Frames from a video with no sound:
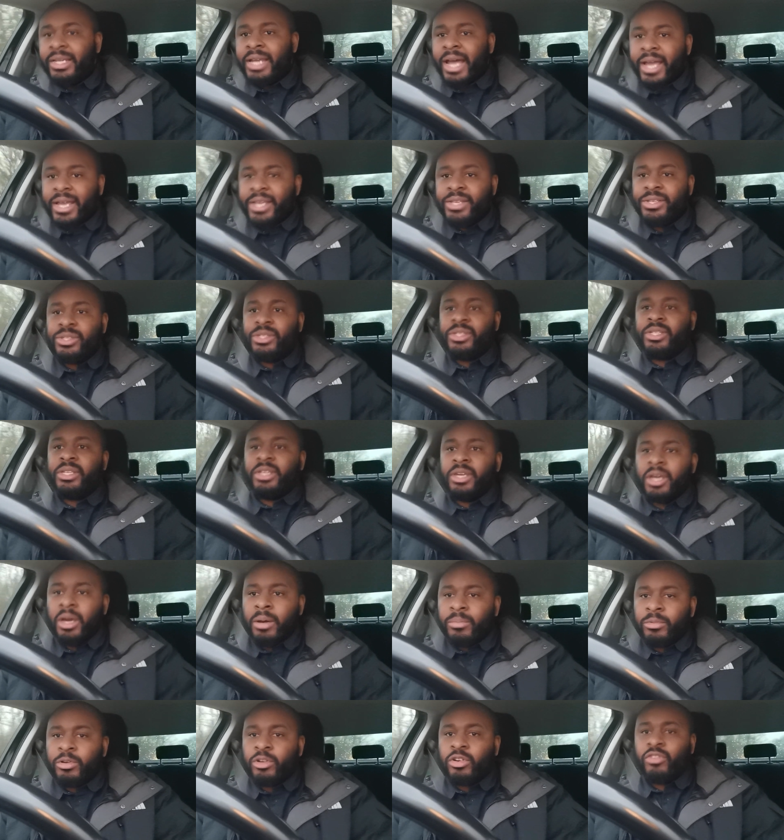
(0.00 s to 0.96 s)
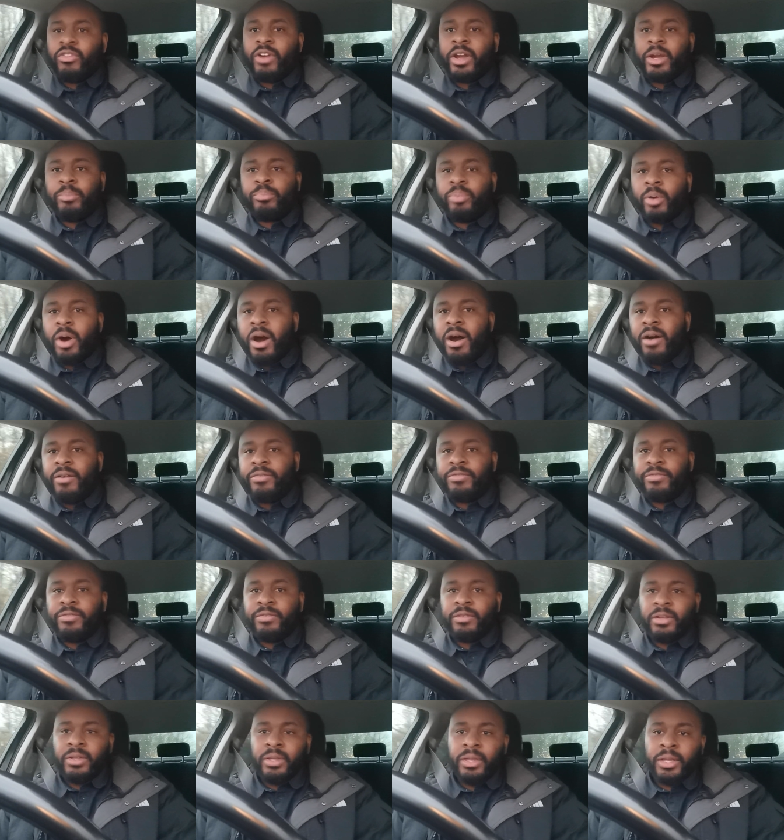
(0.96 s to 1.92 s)
that is the um, correct
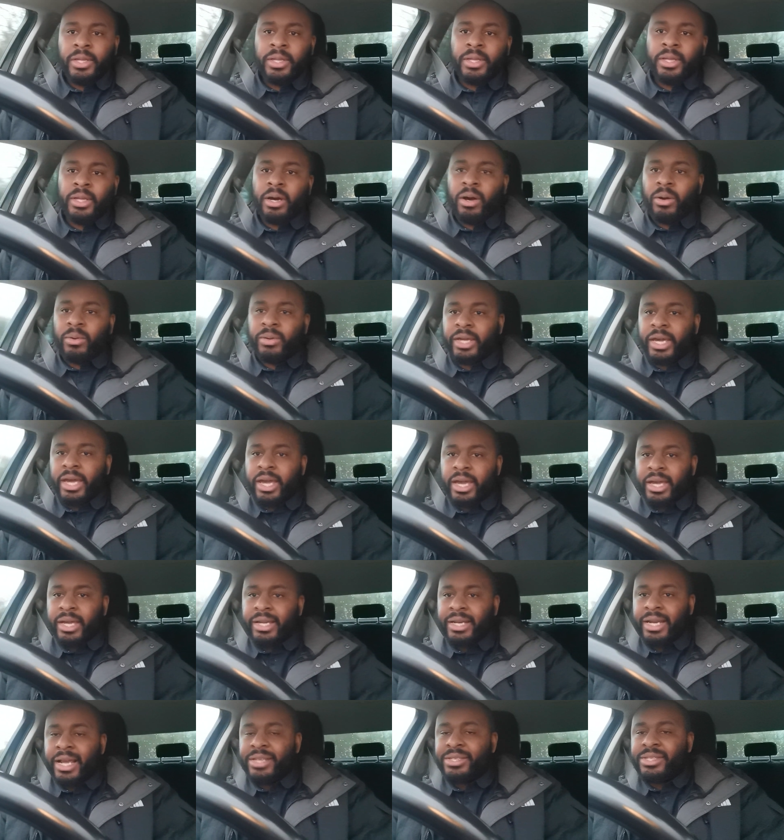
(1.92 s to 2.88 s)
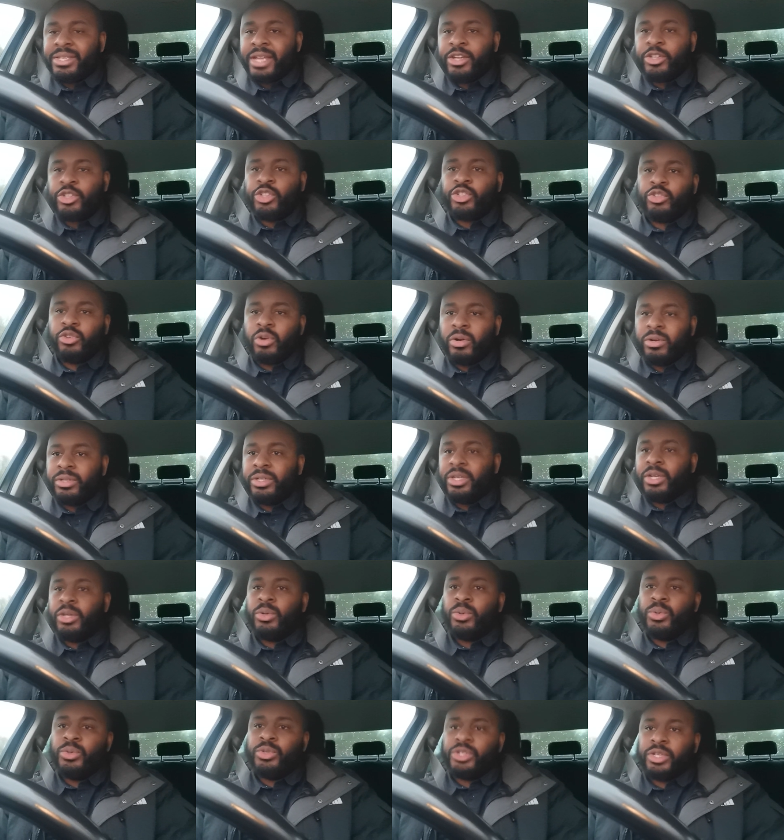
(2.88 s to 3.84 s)
path. Okay? And that's that strong
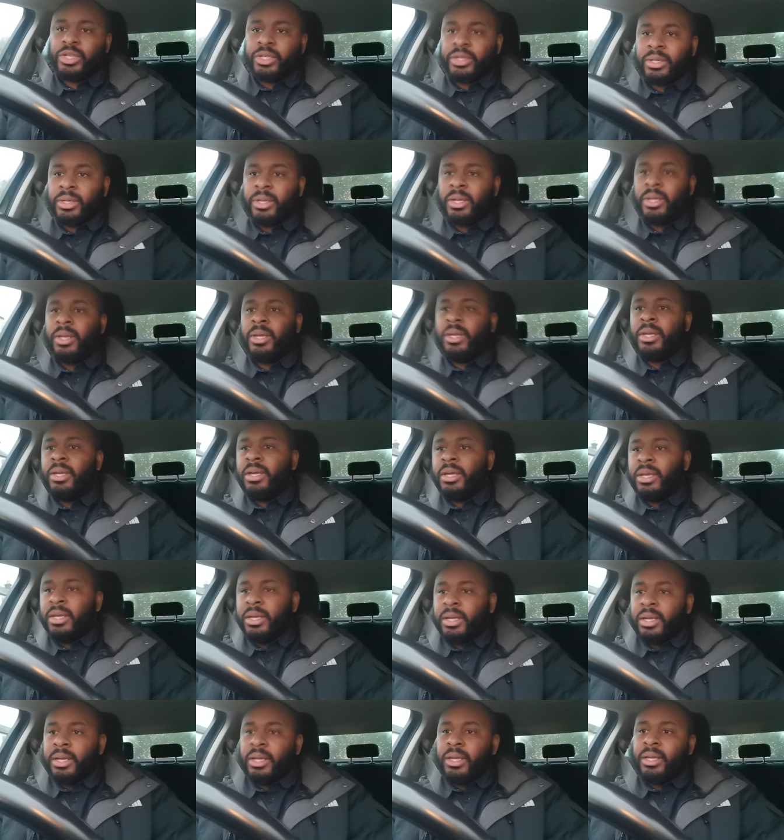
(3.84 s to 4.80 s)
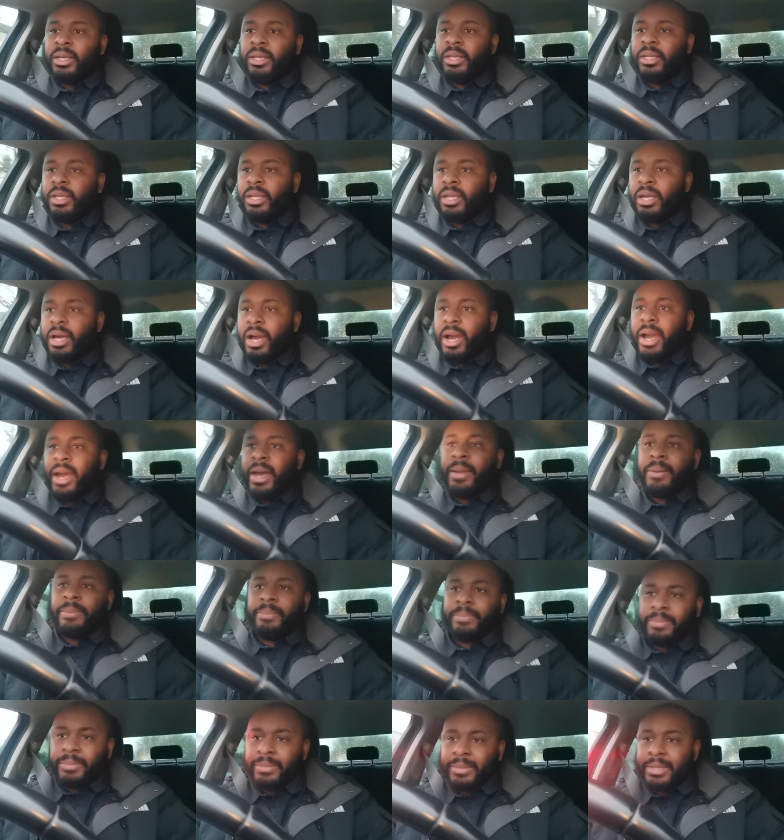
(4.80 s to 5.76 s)
delusion. All
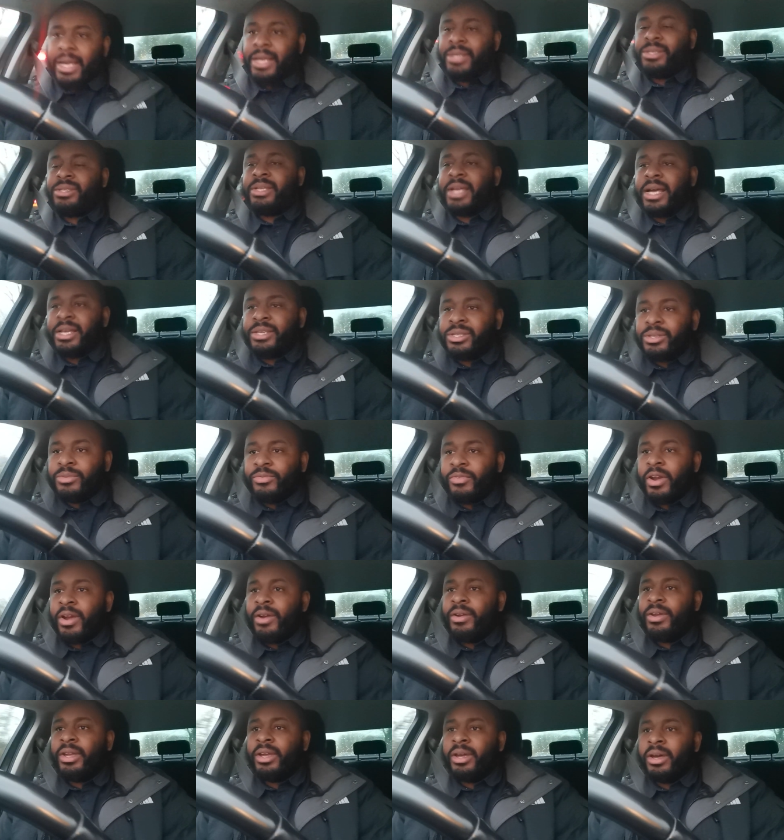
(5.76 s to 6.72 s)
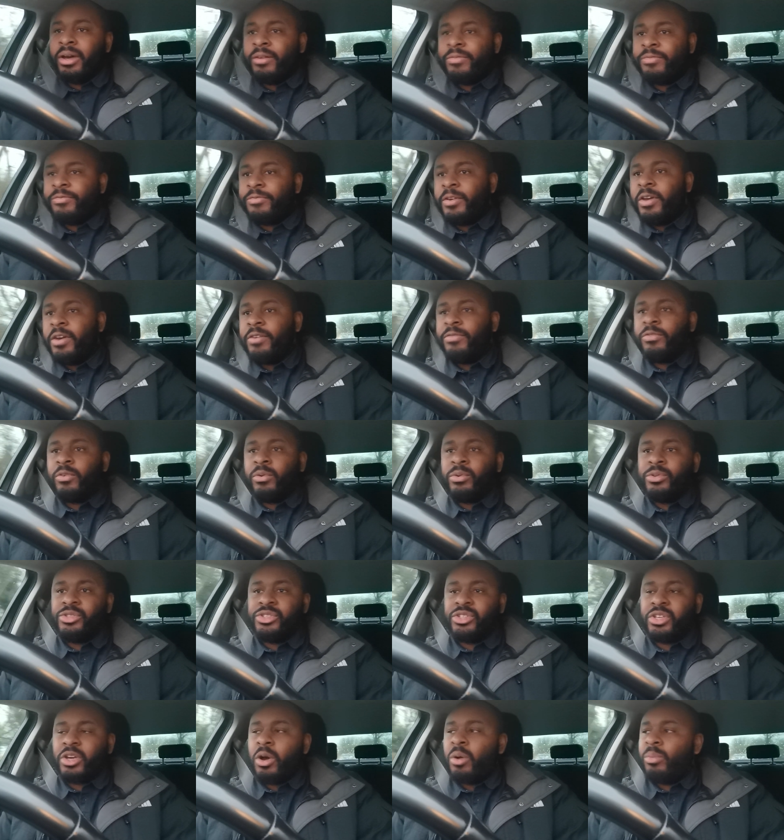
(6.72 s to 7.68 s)
right? That's that's a very uh, fearful
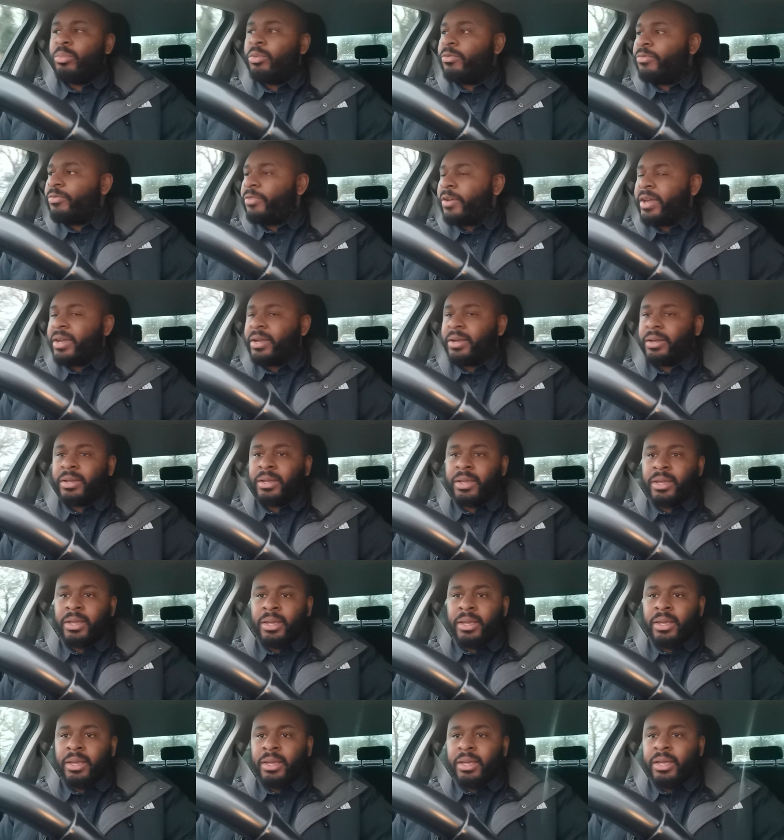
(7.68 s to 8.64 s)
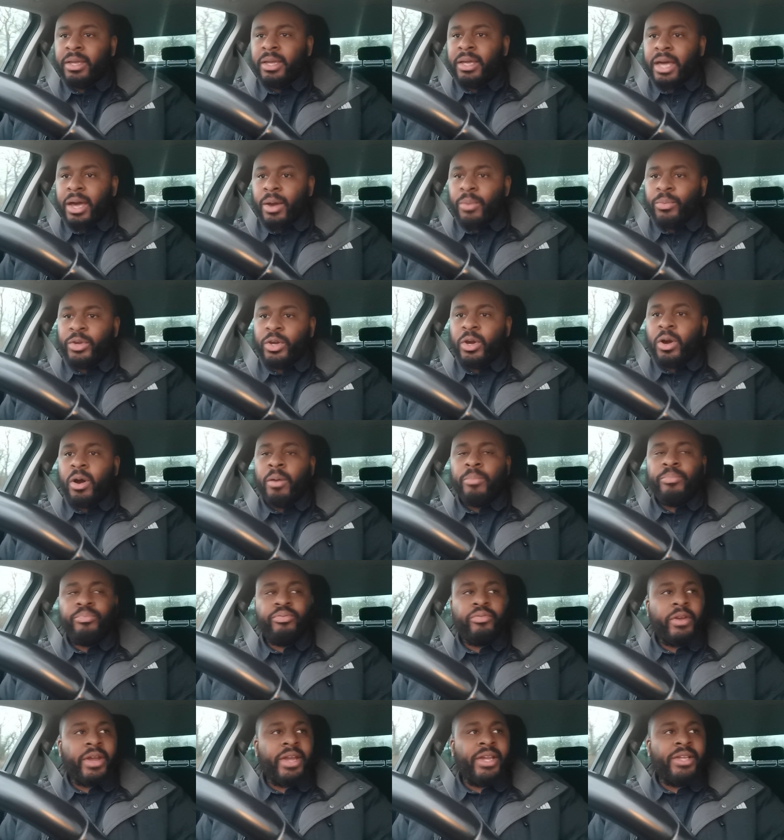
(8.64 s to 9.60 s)
and terrible thing. And we
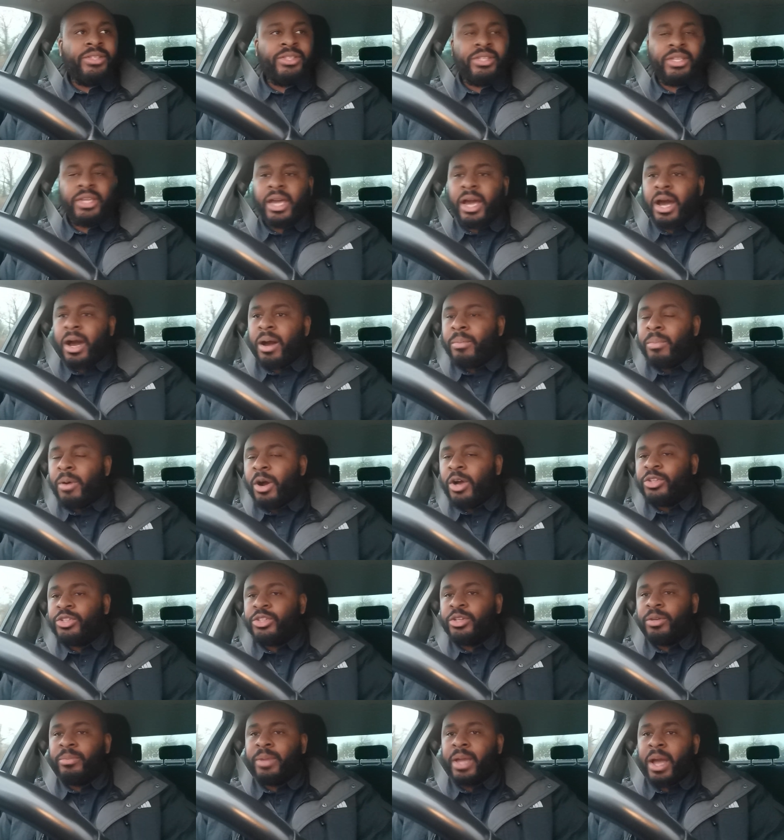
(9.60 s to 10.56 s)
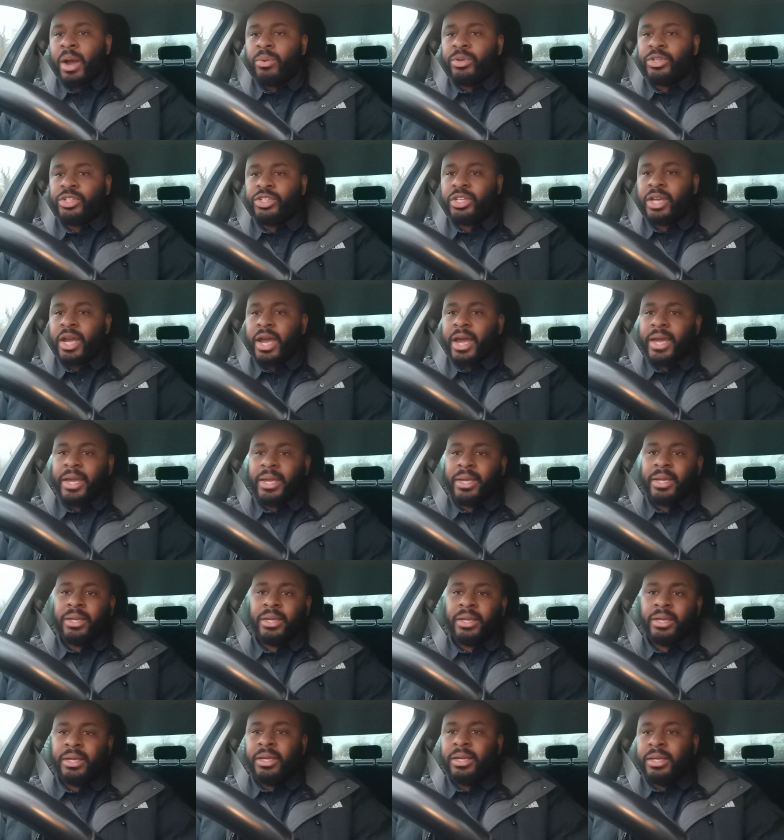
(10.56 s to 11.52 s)
got to pray to Yahweh Hashem
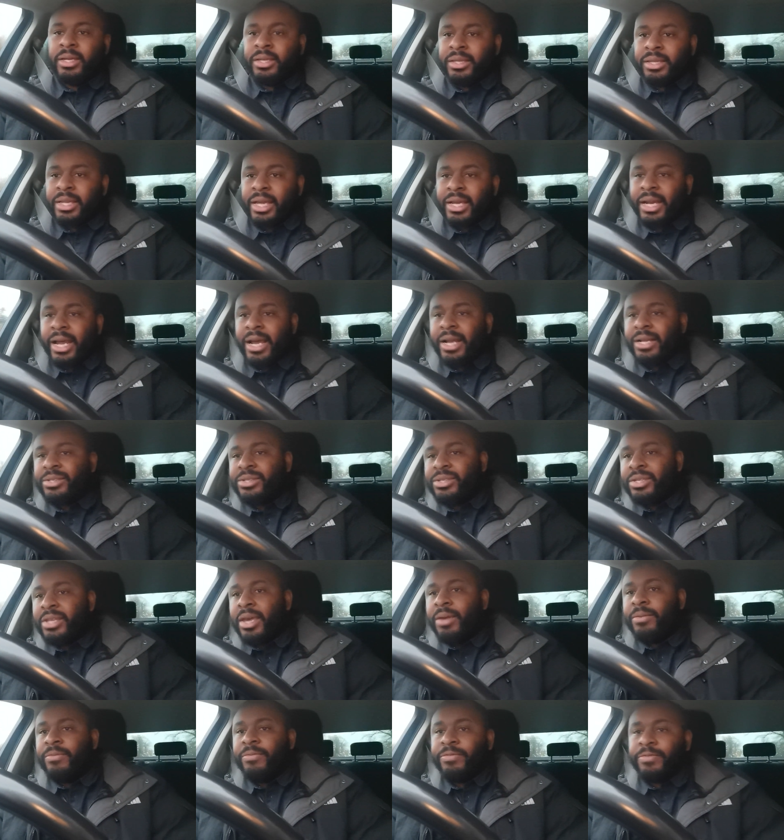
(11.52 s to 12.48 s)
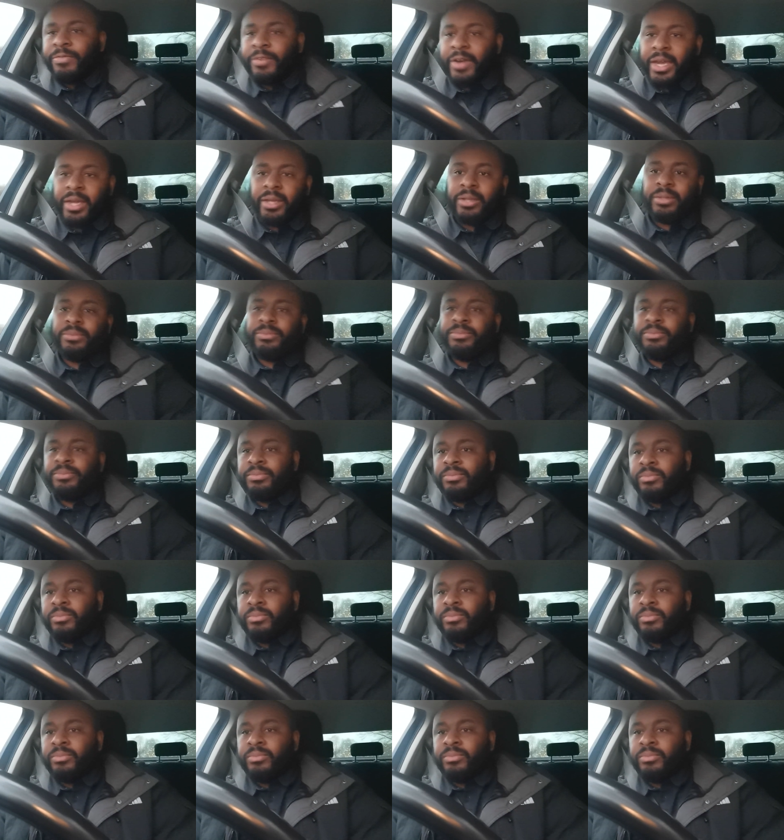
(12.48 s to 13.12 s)
Yahawashi that that same fate